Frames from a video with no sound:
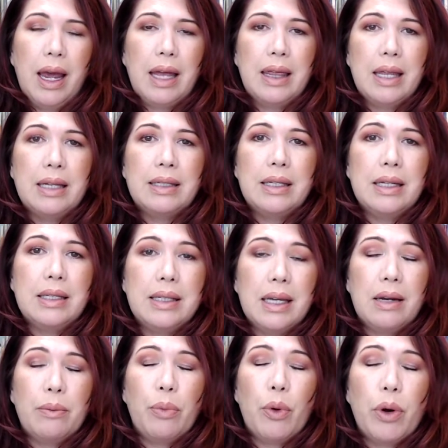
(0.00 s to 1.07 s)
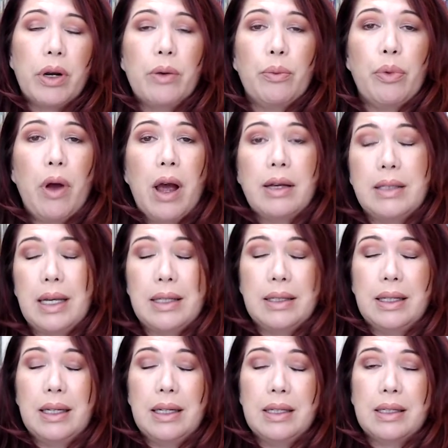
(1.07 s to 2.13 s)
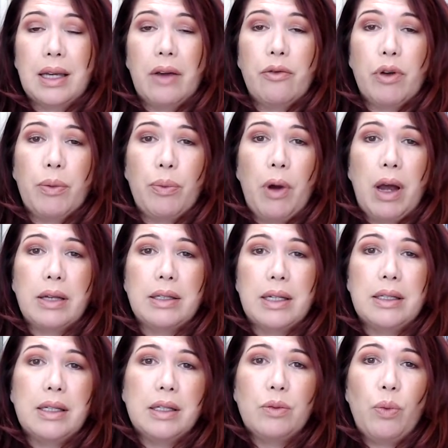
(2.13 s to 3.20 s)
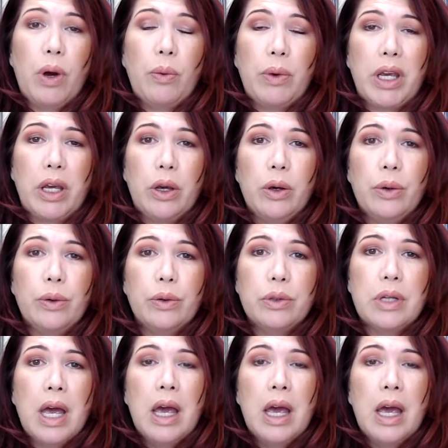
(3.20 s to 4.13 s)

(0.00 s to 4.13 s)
And this is an important process. The discovery process is what we use